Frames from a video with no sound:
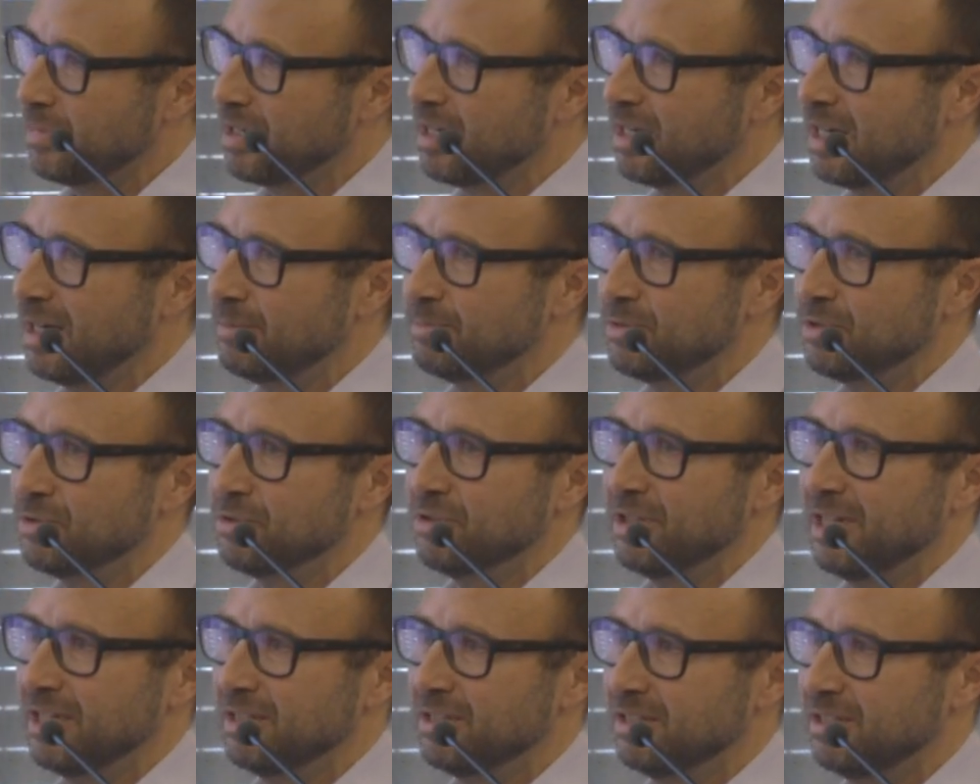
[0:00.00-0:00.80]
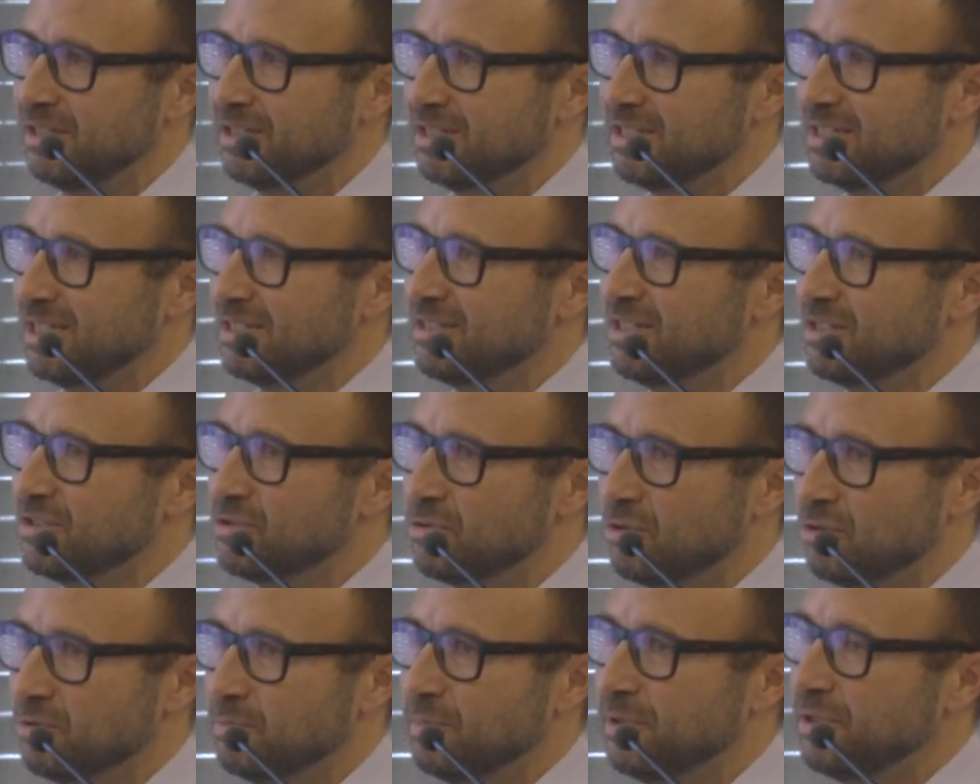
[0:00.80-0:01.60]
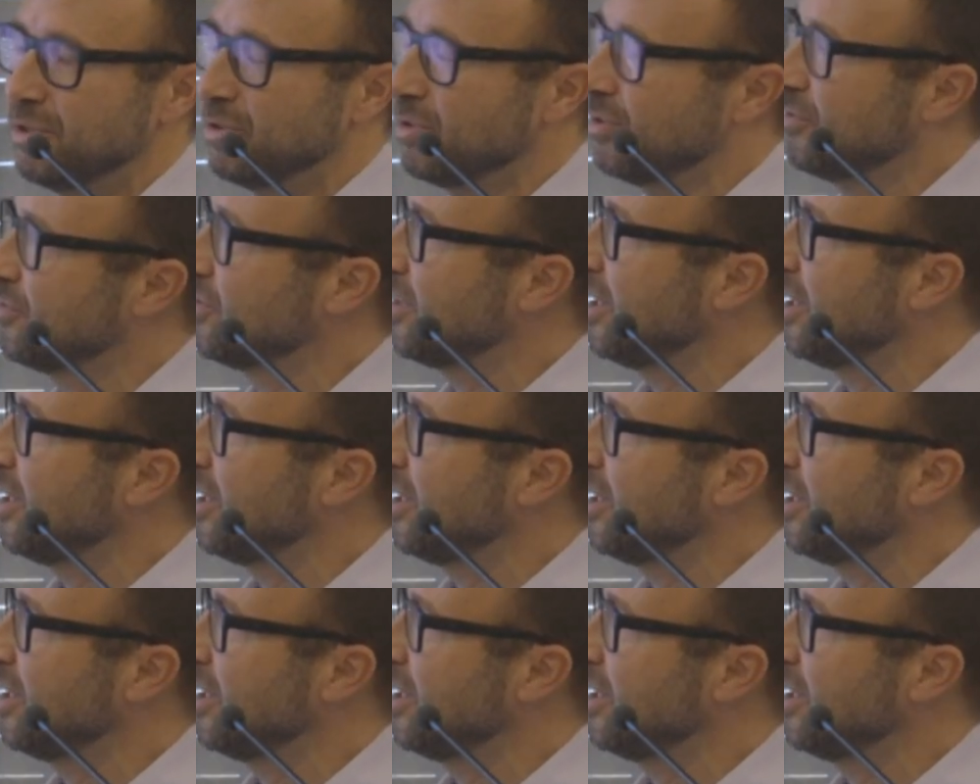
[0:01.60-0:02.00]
capture that in such a short period of